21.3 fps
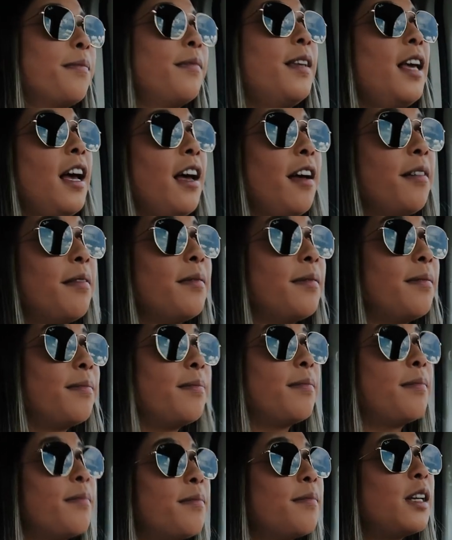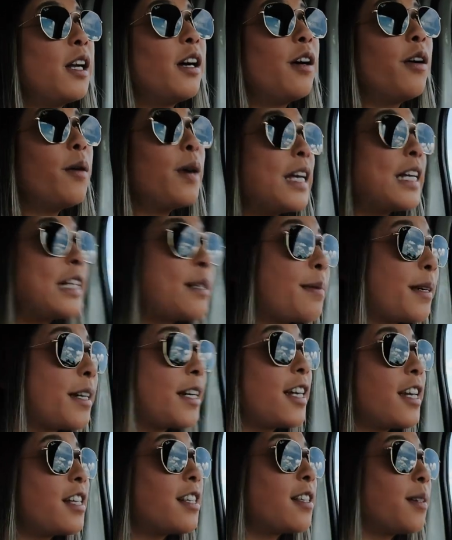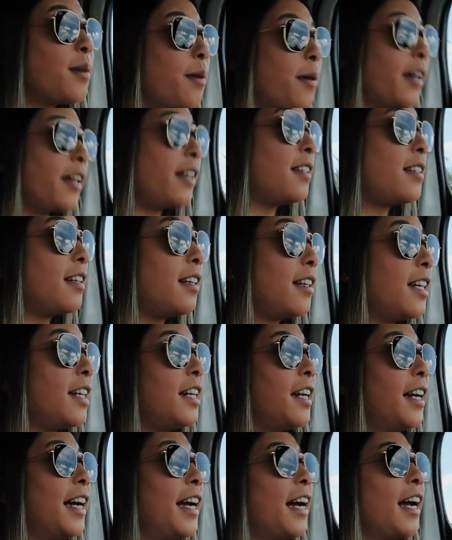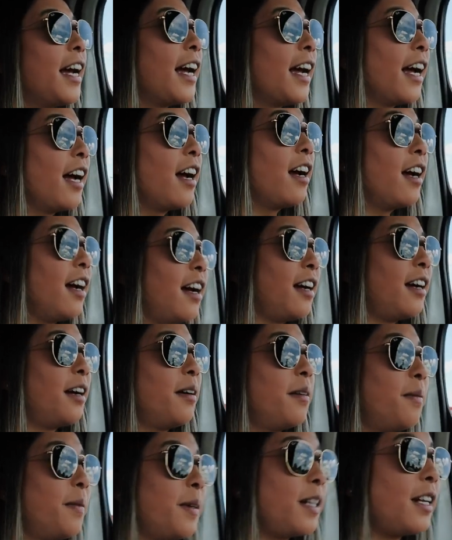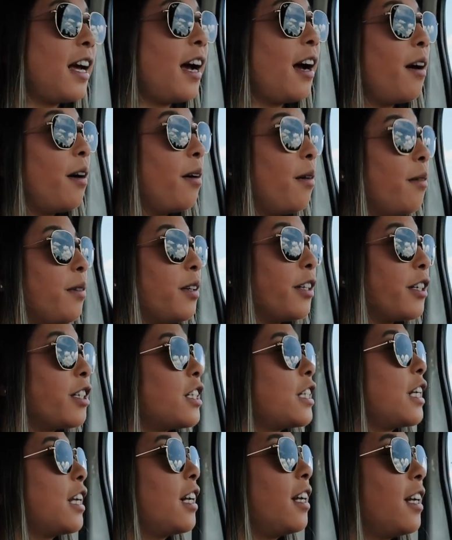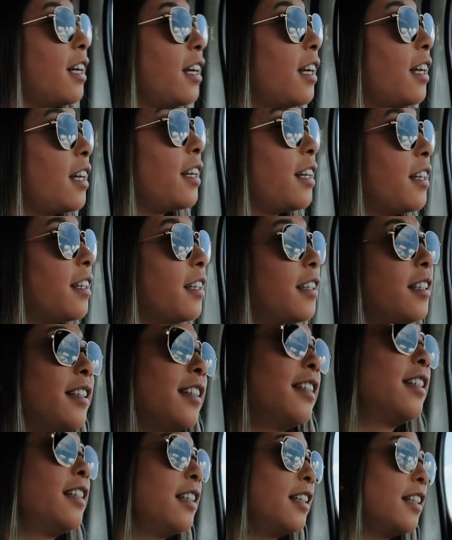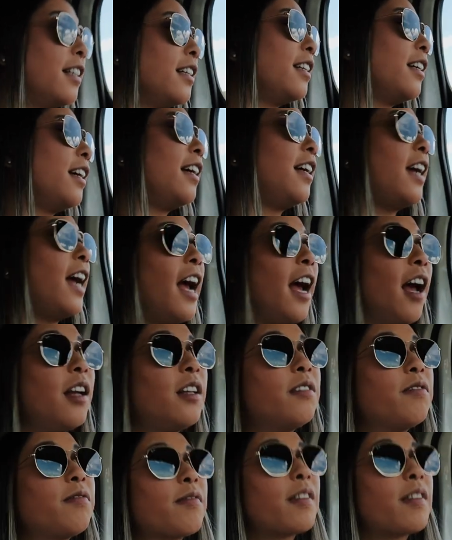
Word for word: yeah no experience wasted uh, but now we're just gonna hang out